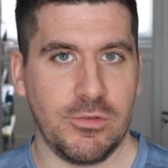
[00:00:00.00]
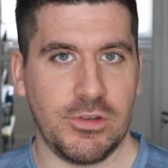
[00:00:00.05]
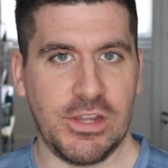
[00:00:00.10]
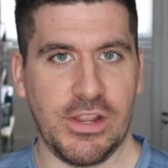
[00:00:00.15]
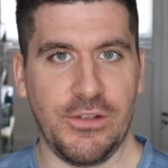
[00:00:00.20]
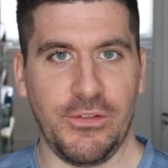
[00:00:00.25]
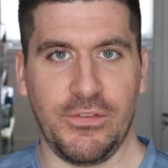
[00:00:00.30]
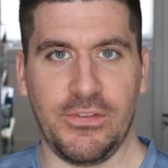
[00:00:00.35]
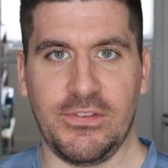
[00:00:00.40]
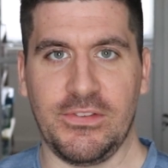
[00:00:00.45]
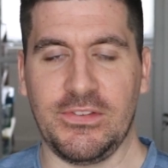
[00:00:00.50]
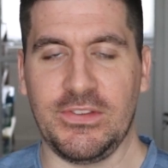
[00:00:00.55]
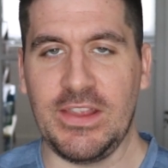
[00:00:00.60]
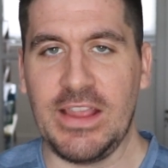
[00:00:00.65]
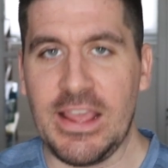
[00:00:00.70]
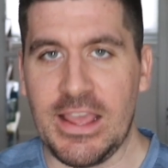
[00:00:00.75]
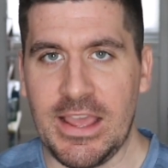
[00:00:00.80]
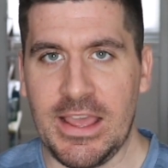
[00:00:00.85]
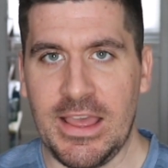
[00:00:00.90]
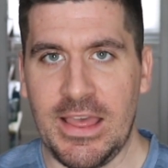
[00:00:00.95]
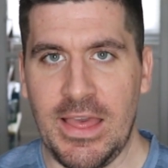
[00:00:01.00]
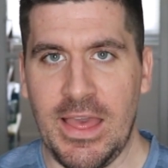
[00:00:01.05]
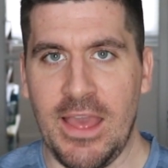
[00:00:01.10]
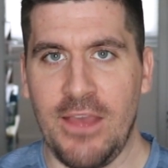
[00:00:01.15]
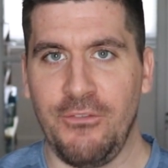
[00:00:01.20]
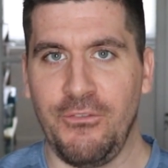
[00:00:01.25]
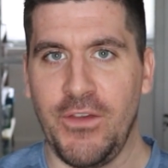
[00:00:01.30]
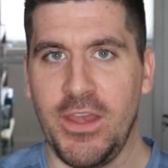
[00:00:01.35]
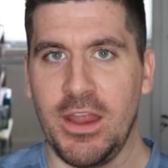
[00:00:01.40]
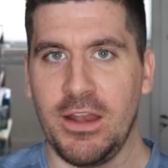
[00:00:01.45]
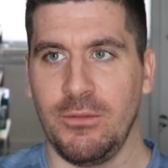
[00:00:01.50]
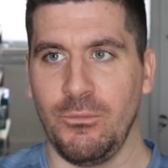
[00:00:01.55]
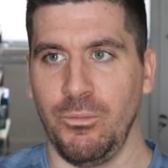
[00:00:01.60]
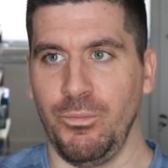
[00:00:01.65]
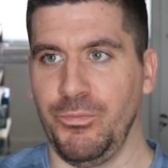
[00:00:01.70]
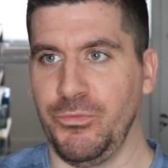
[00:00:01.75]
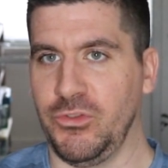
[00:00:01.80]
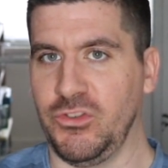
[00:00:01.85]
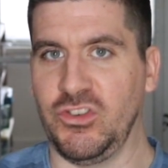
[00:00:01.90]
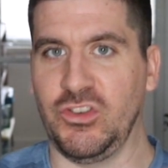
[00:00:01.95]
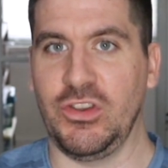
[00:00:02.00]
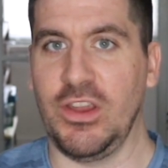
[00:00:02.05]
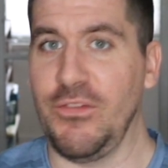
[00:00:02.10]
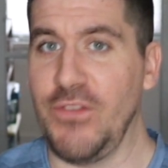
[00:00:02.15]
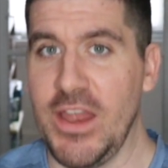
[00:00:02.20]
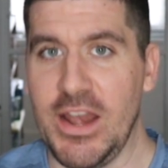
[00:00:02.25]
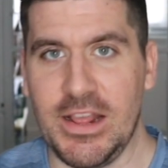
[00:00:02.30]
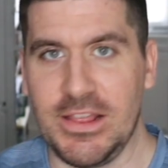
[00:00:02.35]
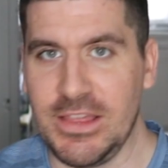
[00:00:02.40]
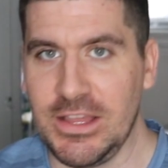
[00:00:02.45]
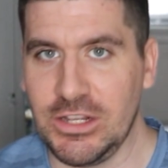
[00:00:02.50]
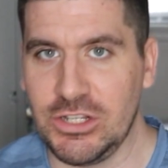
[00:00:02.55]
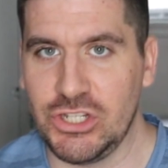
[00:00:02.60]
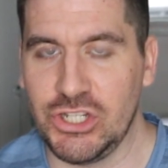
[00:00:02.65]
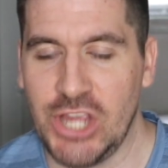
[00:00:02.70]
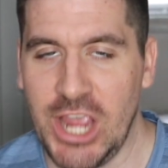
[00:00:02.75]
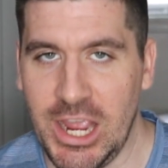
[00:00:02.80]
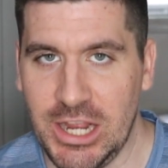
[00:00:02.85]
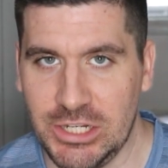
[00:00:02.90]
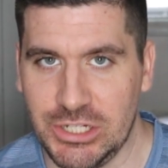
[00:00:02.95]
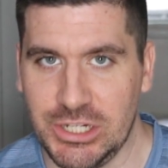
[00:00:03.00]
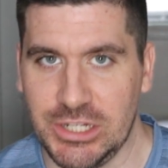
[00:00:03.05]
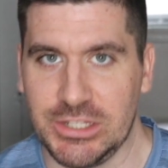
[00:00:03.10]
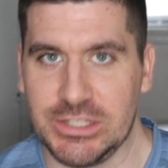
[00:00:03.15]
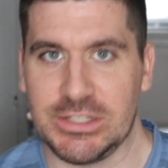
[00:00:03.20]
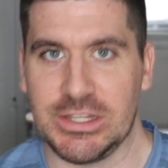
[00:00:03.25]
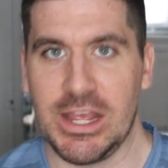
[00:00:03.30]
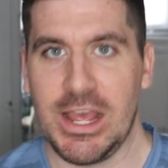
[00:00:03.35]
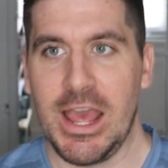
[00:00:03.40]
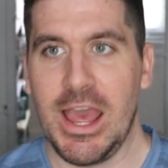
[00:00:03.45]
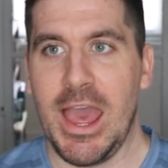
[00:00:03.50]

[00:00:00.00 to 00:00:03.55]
to see if it if anything changes.